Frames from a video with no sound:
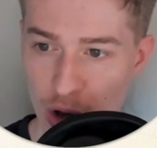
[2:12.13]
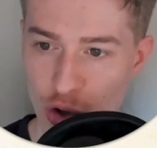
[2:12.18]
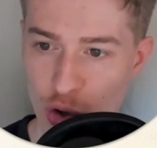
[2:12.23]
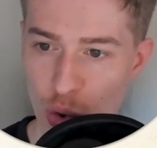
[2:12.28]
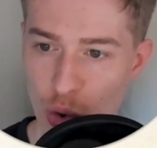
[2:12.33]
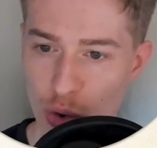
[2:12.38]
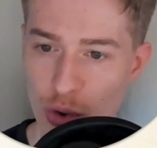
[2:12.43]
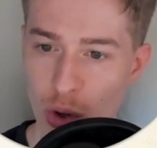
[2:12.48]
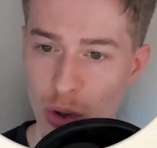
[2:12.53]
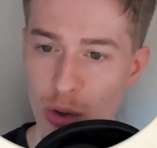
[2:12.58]

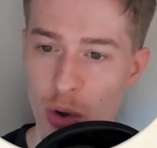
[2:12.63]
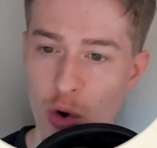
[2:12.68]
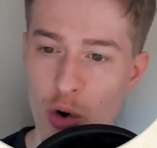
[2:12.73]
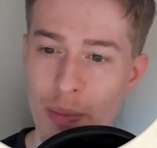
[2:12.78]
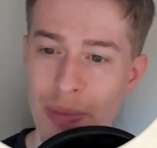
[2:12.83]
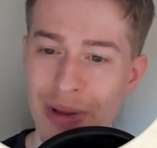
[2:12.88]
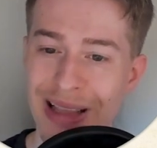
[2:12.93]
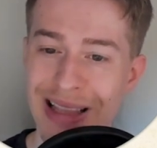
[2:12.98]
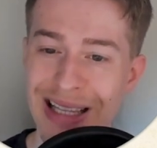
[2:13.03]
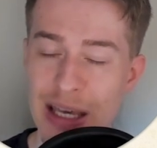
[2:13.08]
You're no
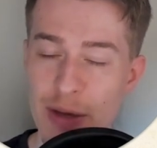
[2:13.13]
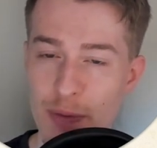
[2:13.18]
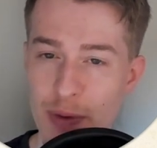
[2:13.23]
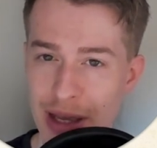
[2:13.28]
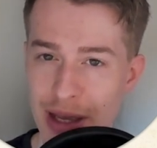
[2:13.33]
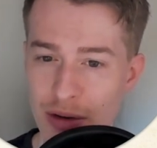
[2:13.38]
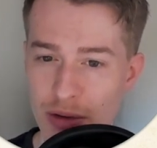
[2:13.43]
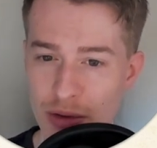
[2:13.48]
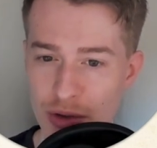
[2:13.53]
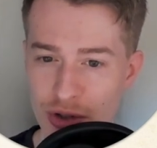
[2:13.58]
longer
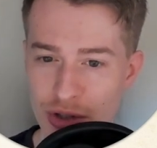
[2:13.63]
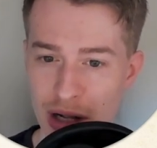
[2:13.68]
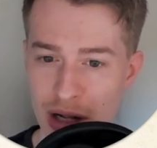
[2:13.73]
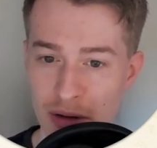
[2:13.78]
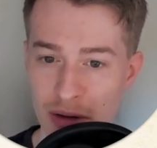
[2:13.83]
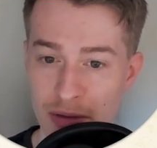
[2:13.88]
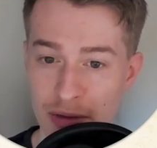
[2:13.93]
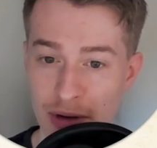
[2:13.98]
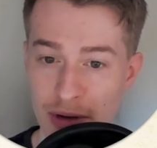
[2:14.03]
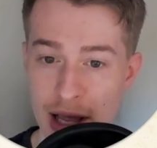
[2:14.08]
believing in
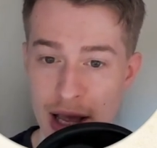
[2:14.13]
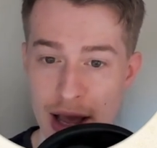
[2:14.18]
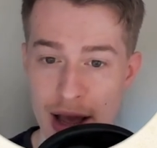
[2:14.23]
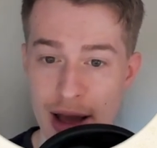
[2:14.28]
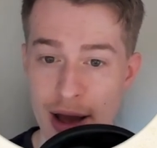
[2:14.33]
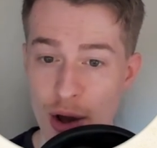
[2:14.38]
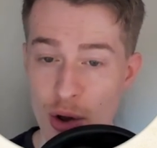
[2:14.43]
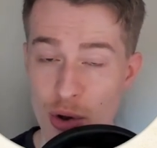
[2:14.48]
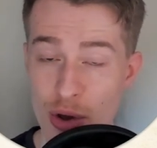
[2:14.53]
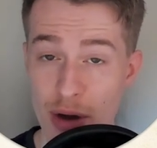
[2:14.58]
yourself.
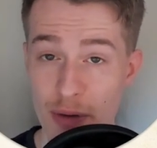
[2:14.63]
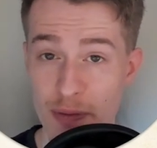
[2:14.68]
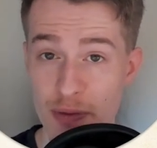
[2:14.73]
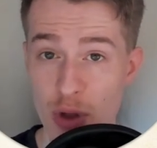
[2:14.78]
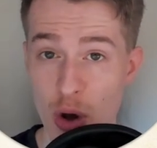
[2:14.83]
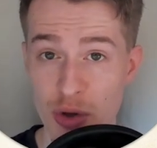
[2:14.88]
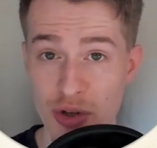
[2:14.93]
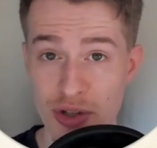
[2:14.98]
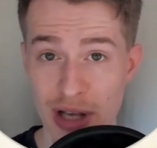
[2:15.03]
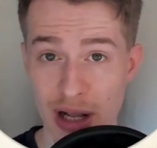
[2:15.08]
You have
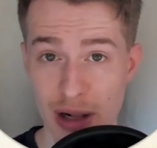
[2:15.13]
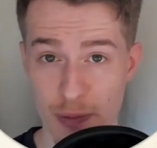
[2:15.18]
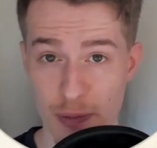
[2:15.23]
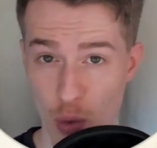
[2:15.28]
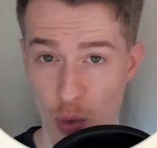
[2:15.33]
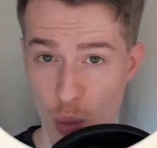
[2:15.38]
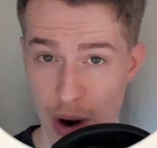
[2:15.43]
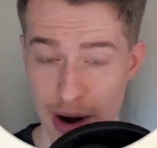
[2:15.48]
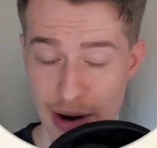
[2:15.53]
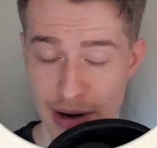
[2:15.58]
no
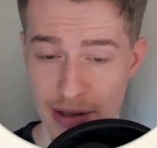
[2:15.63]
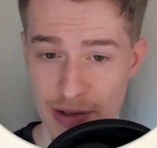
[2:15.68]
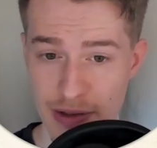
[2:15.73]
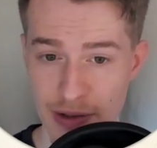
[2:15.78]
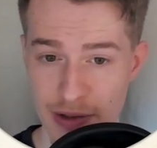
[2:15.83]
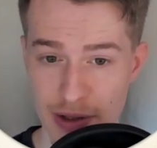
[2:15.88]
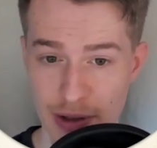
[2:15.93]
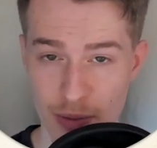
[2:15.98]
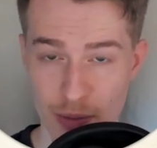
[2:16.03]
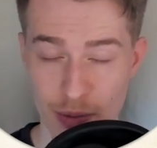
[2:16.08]

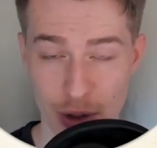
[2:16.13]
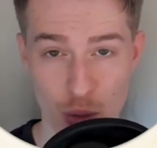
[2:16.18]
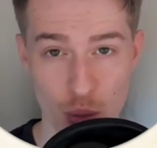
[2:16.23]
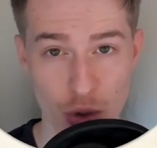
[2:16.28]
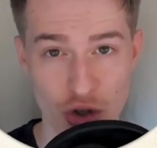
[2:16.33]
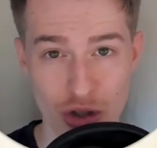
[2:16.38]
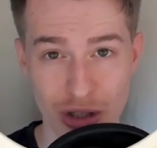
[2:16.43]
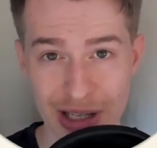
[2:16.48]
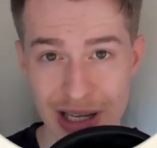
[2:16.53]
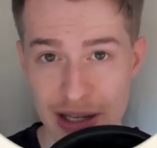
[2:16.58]
self-awareness, right?
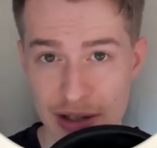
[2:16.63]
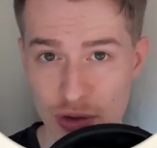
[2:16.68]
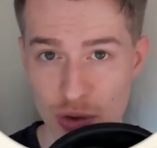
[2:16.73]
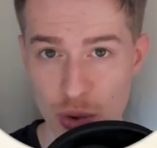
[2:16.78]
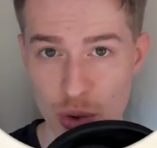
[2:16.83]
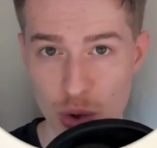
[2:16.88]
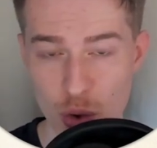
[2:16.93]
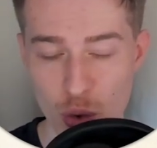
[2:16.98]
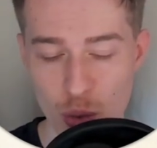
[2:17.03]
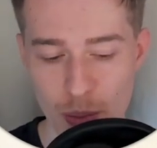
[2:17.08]
Which leads
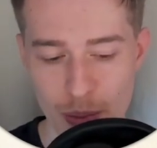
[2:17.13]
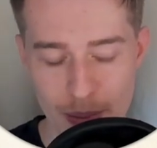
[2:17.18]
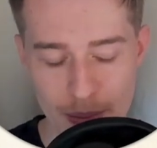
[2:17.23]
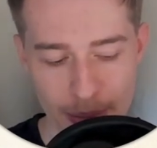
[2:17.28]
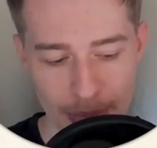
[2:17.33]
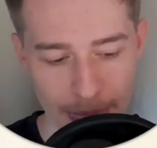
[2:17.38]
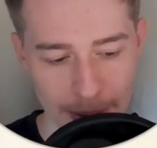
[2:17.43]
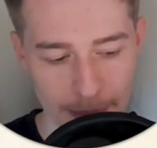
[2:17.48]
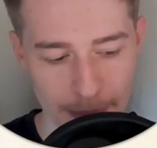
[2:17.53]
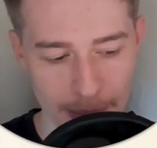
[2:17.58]
to you
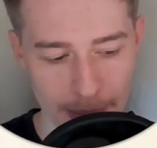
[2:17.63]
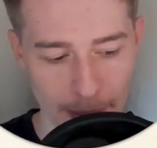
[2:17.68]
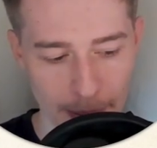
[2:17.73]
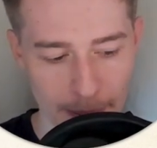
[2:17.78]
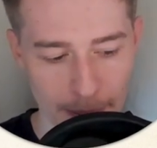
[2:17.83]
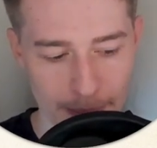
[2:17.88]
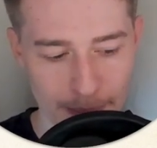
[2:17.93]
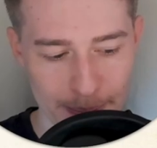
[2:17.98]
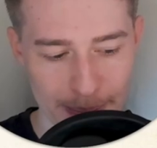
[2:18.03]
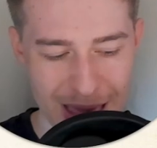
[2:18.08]

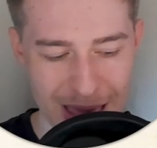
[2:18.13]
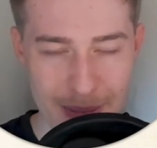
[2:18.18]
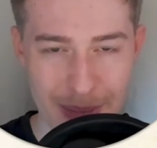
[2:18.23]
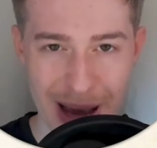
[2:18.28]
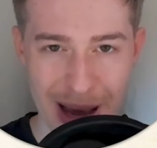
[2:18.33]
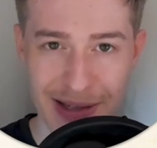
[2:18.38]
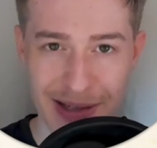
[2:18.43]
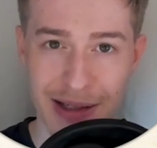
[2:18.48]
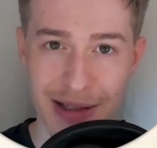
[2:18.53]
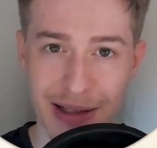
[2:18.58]
being
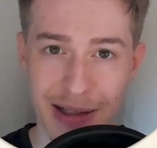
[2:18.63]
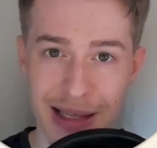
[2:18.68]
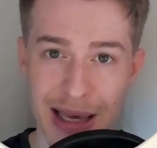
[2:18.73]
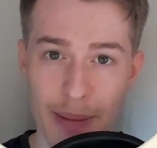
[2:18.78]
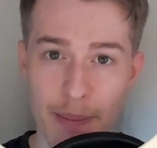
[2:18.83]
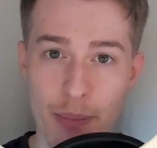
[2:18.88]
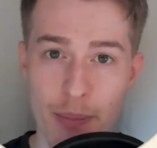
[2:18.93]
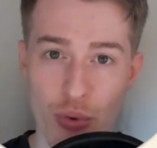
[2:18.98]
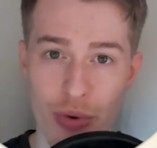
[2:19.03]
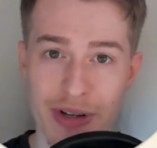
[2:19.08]
basically
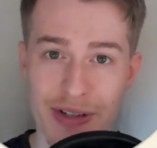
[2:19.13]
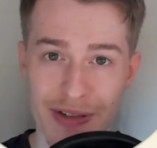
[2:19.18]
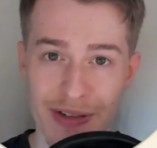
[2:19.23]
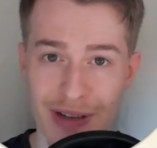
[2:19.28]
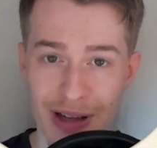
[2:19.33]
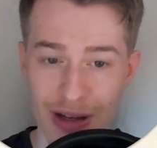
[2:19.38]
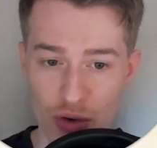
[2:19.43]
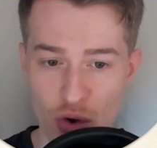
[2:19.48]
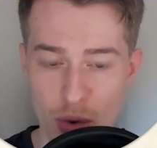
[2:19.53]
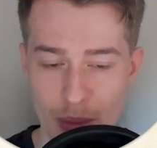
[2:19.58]

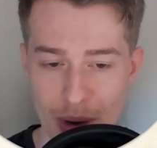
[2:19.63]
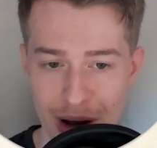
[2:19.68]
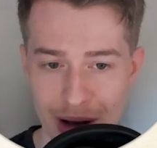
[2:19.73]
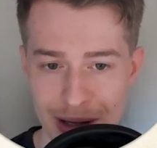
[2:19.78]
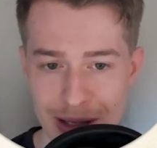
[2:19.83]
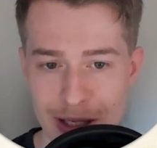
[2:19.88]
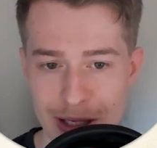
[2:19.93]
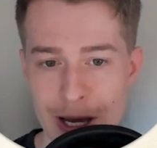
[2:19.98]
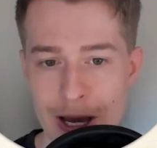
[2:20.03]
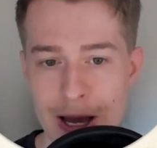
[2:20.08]
imprisoned in your
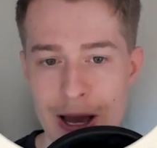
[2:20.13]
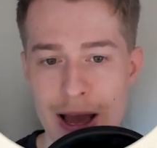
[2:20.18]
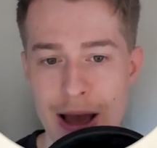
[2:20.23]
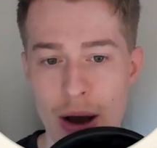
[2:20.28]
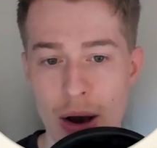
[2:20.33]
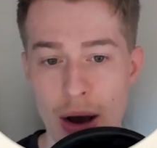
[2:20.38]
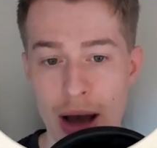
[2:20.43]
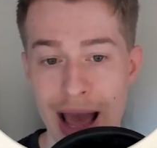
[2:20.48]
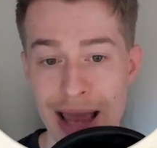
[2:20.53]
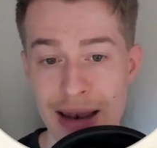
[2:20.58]
mind.
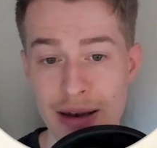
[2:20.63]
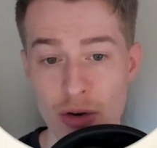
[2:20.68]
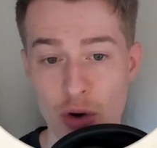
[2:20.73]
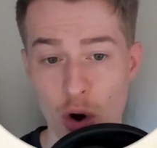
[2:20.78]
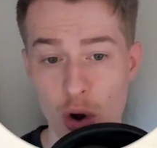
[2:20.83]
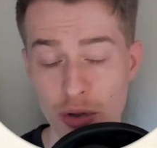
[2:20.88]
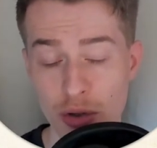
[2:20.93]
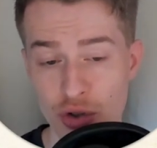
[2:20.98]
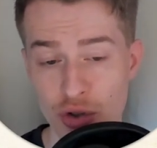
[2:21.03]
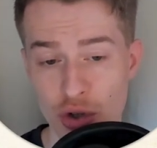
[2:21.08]
And
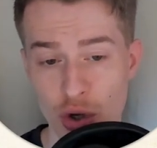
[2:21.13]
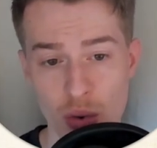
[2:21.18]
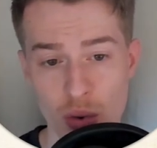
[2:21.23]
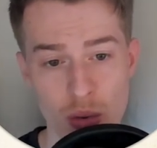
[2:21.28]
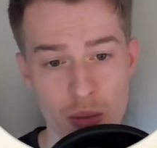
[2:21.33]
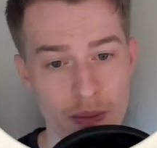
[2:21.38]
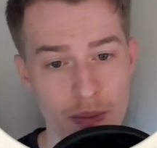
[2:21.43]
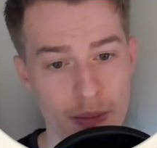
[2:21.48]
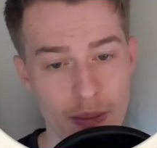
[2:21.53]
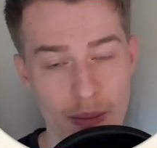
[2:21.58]

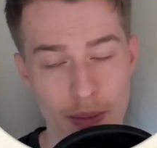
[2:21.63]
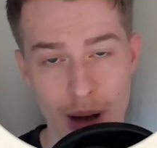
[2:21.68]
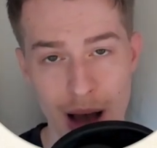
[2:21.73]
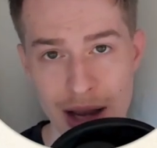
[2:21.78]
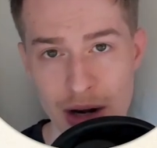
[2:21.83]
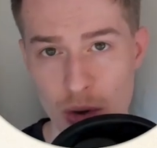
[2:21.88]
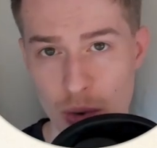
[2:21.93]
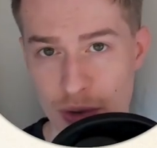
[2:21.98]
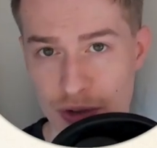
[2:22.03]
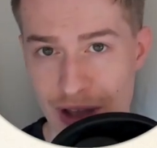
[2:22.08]
also,
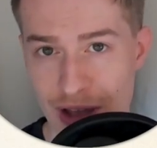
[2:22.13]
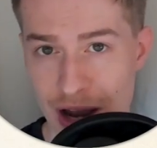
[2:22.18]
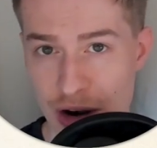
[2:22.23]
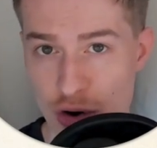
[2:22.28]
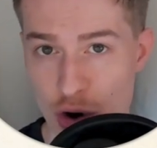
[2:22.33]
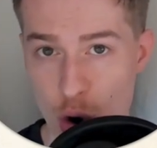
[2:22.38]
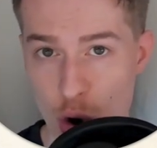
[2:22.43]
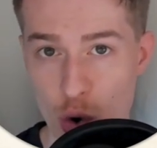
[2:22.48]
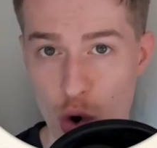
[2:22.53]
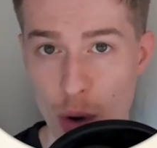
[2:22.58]
I noticed
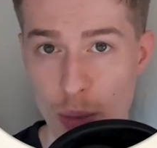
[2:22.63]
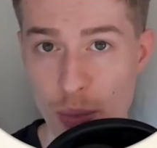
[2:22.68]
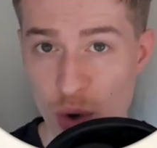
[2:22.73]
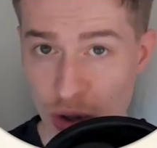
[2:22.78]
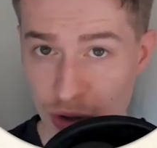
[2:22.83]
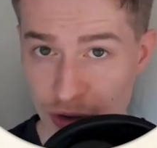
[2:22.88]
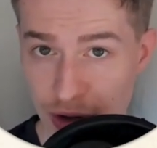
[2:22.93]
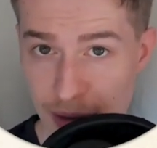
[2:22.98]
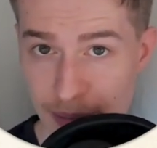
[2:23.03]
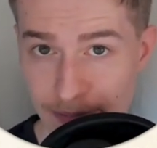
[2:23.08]
that no
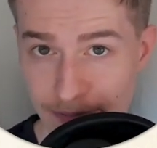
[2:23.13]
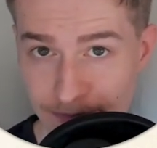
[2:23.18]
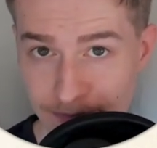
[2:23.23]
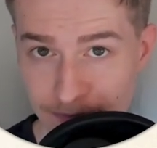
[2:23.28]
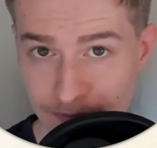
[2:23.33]
community,